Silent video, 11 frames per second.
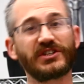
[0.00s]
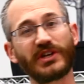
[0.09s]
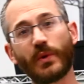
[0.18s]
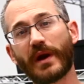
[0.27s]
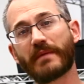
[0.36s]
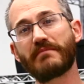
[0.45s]
So
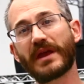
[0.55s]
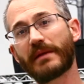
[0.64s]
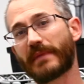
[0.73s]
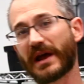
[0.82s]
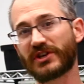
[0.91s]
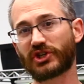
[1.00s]
you want to
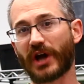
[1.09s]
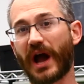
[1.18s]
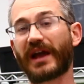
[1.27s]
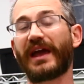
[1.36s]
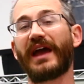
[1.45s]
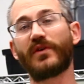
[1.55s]
minimize
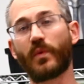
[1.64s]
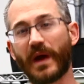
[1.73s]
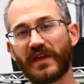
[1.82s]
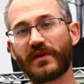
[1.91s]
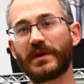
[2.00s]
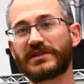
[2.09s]
shock. And the
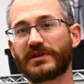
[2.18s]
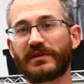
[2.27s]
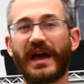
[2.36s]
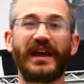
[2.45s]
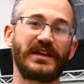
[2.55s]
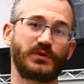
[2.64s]
way that we do
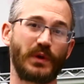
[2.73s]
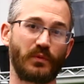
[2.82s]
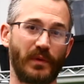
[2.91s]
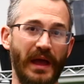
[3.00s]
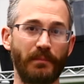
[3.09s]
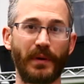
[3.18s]
that is we
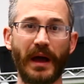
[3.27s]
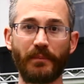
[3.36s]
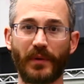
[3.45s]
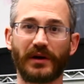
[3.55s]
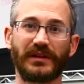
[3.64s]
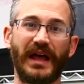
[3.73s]
ramp
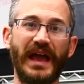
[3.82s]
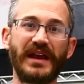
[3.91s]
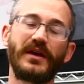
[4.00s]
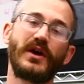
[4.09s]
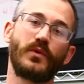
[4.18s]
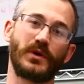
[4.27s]
up our
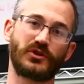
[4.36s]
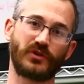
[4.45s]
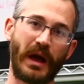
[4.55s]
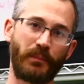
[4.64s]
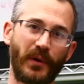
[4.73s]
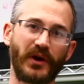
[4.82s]
light, we
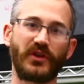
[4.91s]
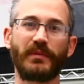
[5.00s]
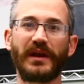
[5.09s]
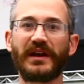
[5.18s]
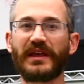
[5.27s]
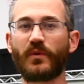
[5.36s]
drop our
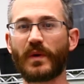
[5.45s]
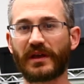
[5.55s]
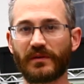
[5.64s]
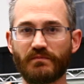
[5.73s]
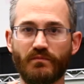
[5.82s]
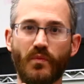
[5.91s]
humidity, we
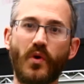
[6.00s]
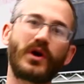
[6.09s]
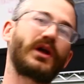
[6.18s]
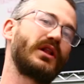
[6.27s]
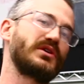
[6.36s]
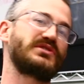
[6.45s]
more
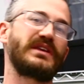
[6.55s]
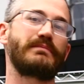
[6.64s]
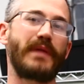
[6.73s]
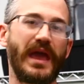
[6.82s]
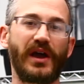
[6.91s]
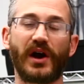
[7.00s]
closely
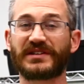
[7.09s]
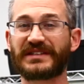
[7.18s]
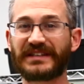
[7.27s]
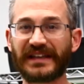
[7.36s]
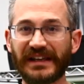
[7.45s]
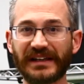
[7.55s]
make our
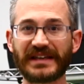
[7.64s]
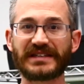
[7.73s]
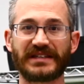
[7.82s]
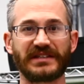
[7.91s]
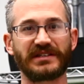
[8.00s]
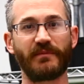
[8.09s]
seedling
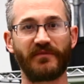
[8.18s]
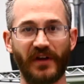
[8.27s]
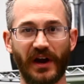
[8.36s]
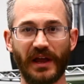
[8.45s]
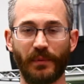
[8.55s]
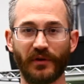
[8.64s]
system
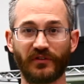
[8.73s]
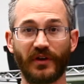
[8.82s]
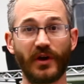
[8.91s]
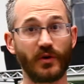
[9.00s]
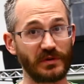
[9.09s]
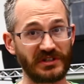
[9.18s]
variables
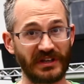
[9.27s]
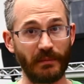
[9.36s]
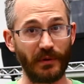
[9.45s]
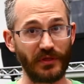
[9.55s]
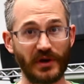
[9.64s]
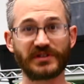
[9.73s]

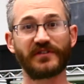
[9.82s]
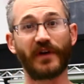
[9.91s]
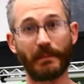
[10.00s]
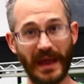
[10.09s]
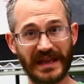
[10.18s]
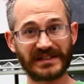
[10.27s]
resemble those of
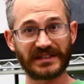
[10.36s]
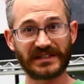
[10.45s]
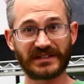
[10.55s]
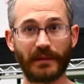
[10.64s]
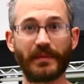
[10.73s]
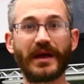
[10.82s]
our main
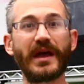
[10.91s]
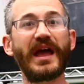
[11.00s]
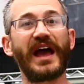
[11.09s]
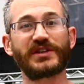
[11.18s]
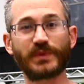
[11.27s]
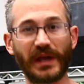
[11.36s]
system
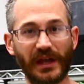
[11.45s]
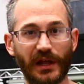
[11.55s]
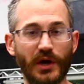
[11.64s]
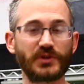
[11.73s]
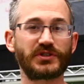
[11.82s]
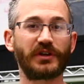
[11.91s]
as we get
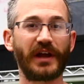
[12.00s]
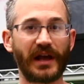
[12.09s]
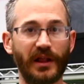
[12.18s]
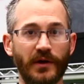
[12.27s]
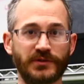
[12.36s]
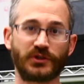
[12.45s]
closer and
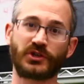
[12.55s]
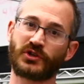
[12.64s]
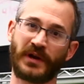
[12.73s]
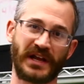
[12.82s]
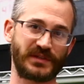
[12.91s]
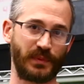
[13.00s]
closer to
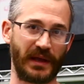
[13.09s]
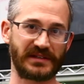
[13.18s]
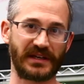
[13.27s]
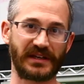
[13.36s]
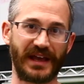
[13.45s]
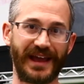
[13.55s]

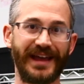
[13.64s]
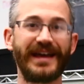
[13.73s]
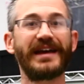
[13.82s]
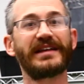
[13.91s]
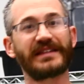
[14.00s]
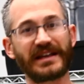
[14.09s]
transplanting day.
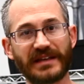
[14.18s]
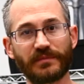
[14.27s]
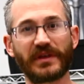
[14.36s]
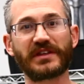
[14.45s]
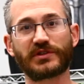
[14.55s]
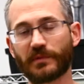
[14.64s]
That's
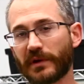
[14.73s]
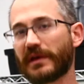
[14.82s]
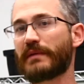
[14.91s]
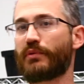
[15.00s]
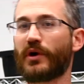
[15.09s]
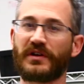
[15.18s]
something that's
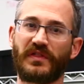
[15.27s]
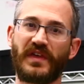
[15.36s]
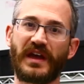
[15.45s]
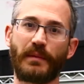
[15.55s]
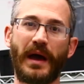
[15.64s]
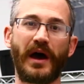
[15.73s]
really important to
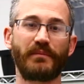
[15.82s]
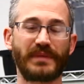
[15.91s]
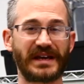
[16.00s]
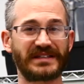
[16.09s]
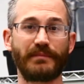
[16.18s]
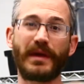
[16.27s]
think about
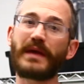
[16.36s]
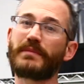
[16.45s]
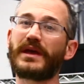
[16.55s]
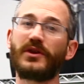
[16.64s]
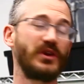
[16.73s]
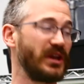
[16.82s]
because it may
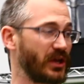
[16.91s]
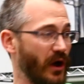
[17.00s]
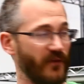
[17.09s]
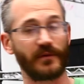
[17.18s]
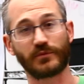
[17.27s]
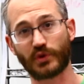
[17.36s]
mean you need to
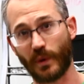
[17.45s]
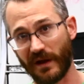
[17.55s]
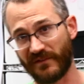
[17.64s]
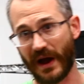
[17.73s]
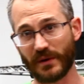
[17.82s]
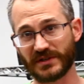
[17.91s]
go from
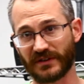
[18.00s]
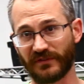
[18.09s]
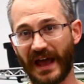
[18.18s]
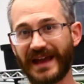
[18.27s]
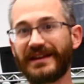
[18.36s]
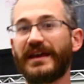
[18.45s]
12 hours of
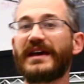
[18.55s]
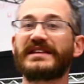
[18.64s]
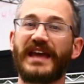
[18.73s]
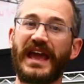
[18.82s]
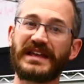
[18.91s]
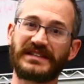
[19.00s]
light
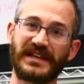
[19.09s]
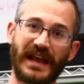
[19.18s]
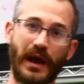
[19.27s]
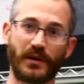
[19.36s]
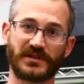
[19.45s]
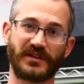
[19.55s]
to 18
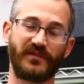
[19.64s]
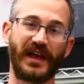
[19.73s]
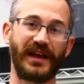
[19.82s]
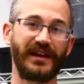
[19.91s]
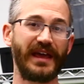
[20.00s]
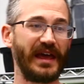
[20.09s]
hours of
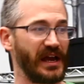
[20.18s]
light.